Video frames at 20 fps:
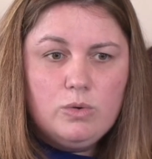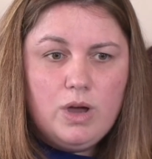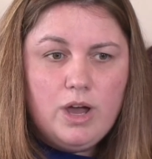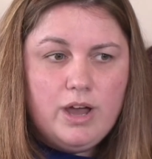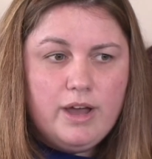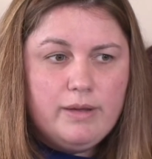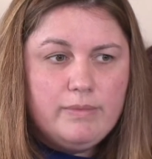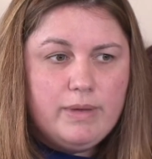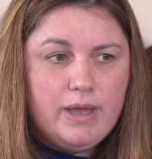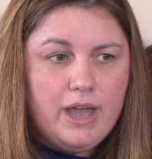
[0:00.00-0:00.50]

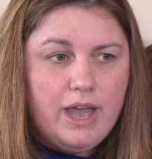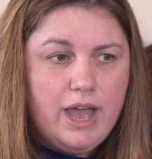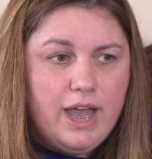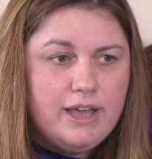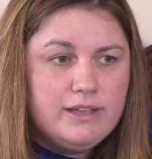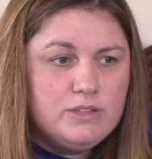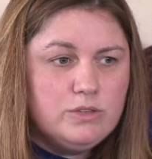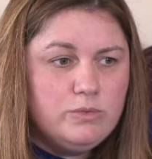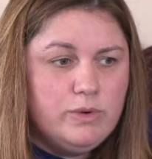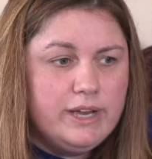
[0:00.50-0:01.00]
Um,
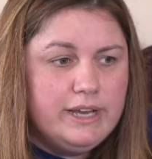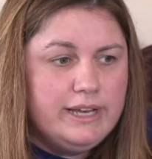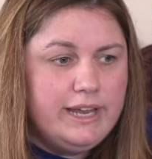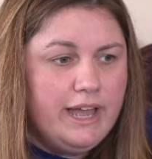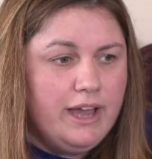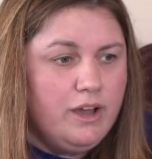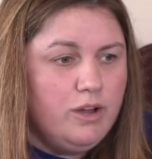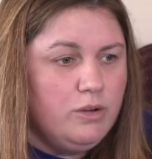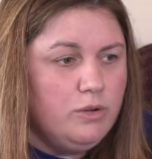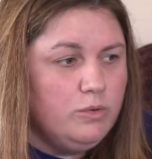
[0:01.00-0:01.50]
as of right
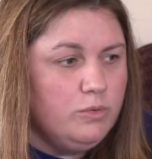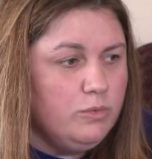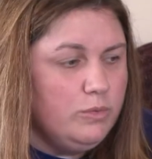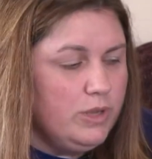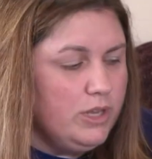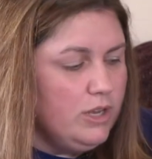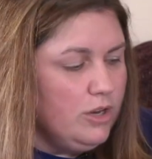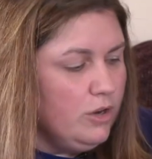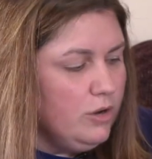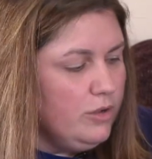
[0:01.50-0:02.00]
now,
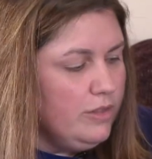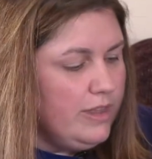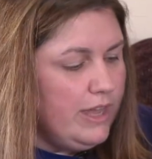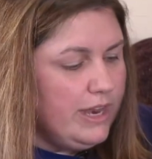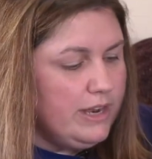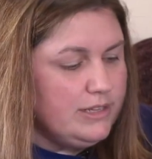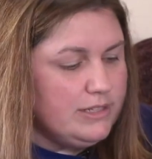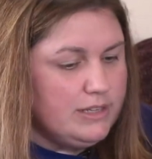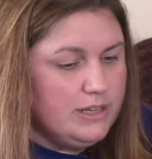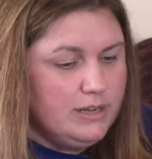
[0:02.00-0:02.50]
we heard
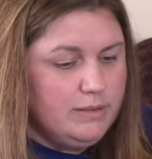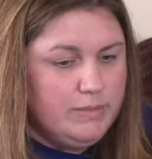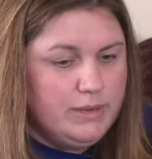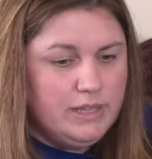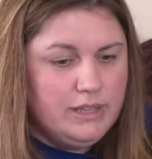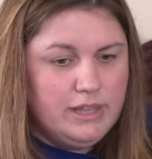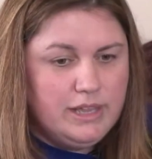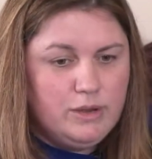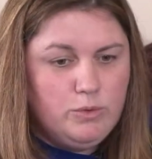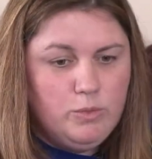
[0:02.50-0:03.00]
that it's going to
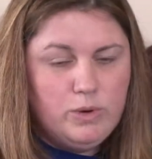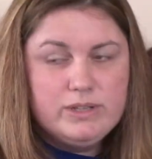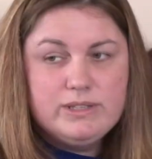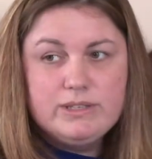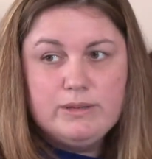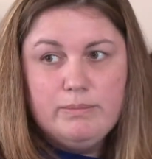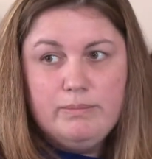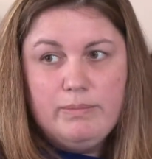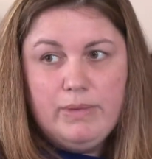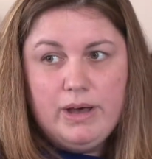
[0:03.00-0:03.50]
be like
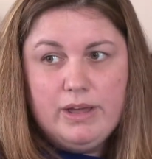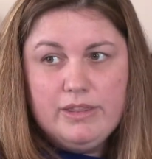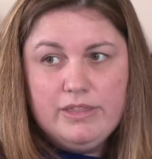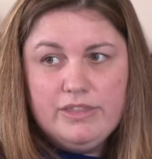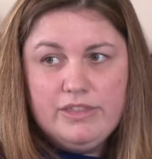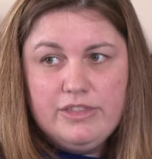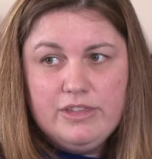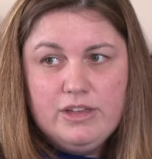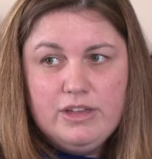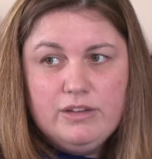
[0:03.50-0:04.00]
once a
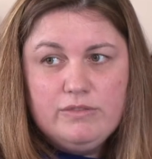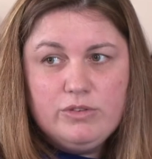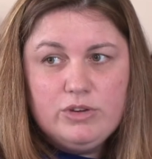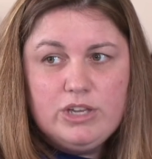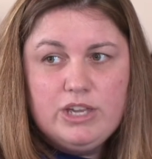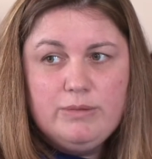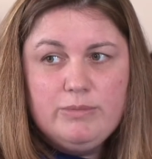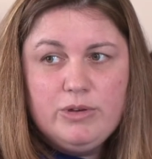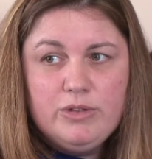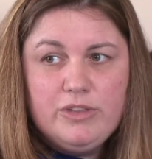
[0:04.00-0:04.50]
month for
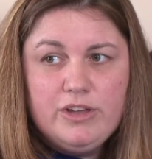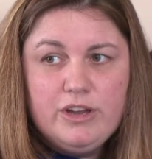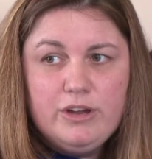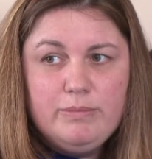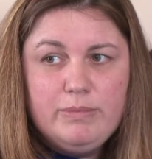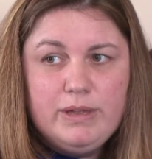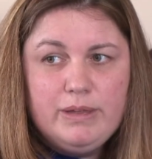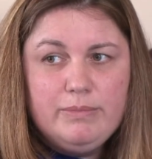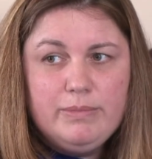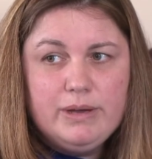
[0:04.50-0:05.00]

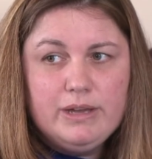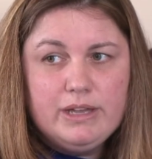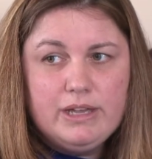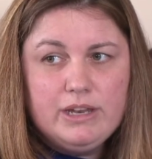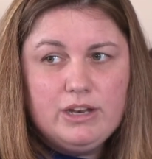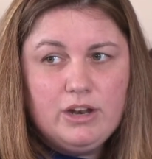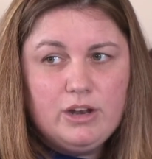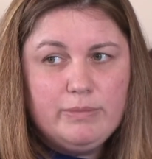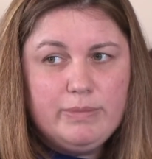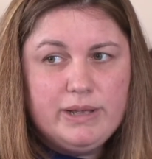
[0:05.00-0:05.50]
chemotherapy, but
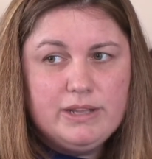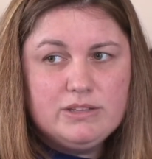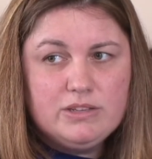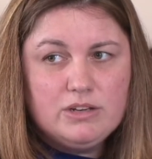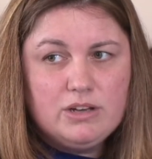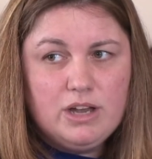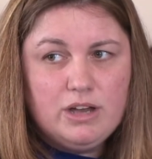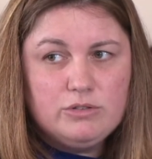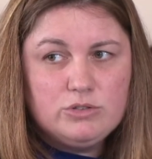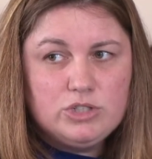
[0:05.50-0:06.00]
it all depends
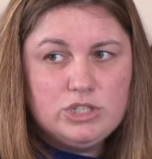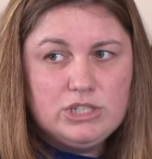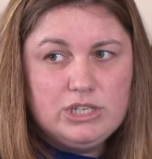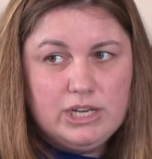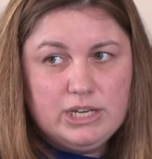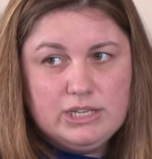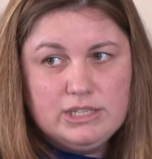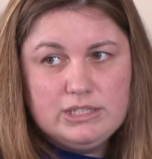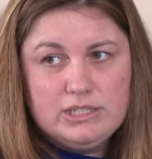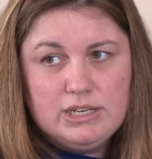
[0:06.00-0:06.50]
on how she
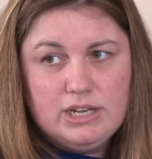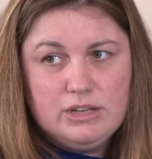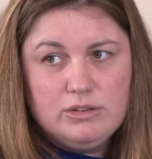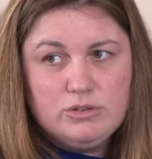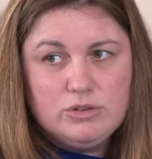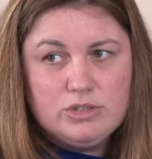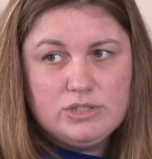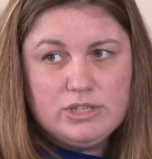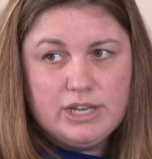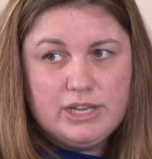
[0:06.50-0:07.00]
does and how
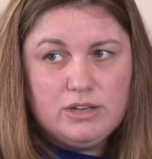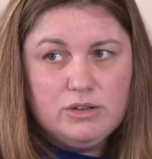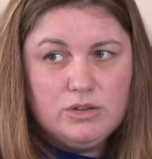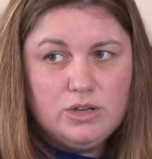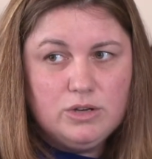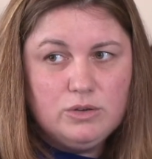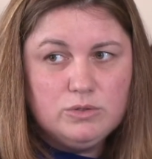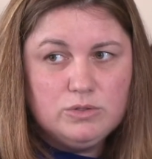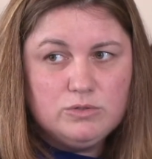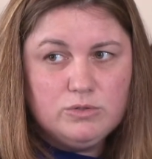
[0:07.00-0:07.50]
her cycle
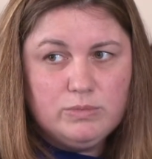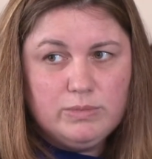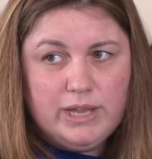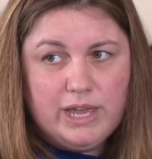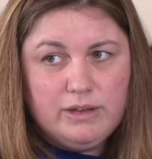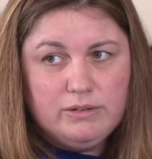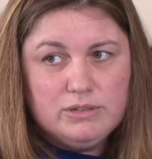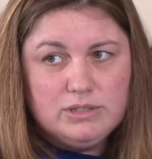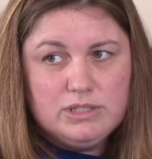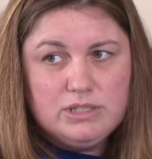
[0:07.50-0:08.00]
goes from
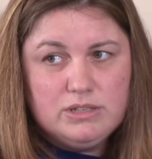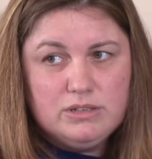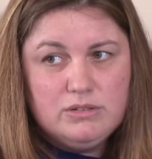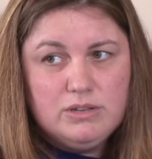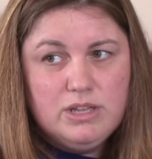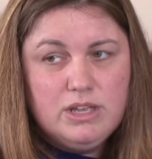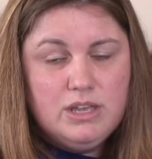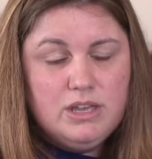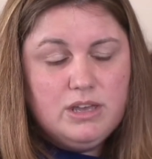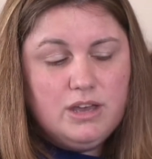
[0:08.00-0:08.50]
now
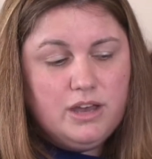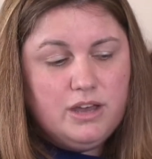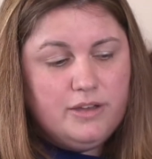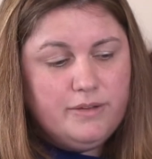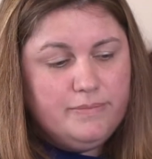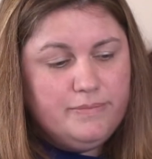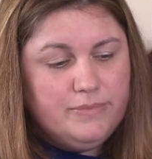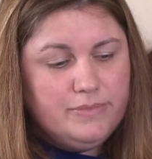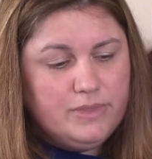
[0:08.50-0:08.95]
until um,